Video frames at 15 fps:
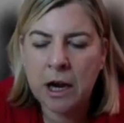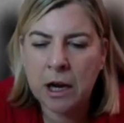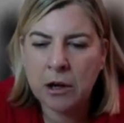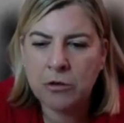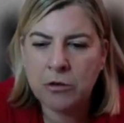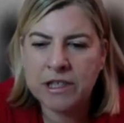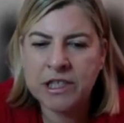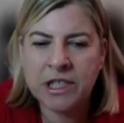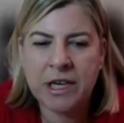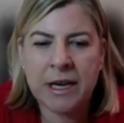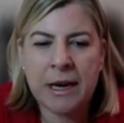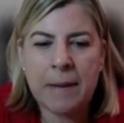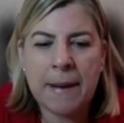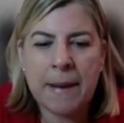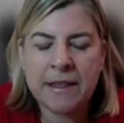and
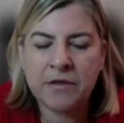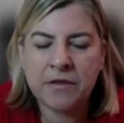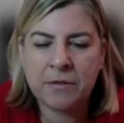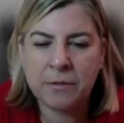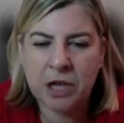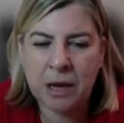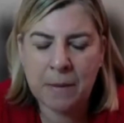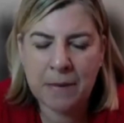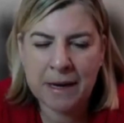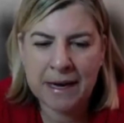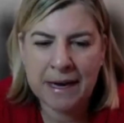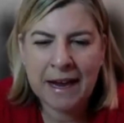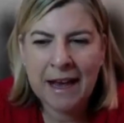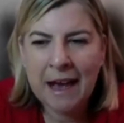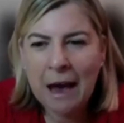Labenz from
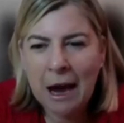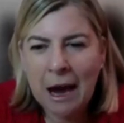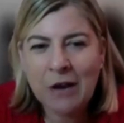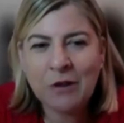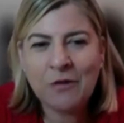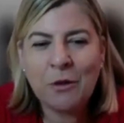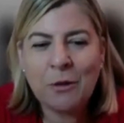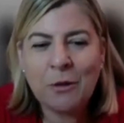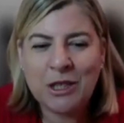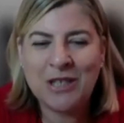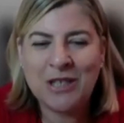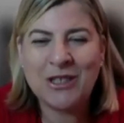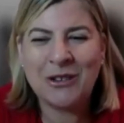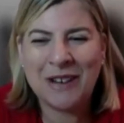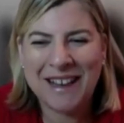Germany. I look forward to
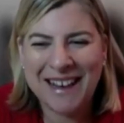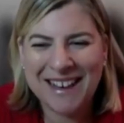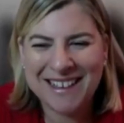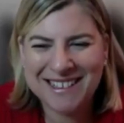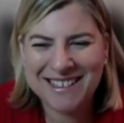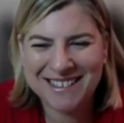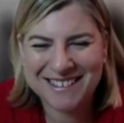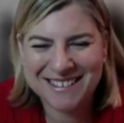you joining us.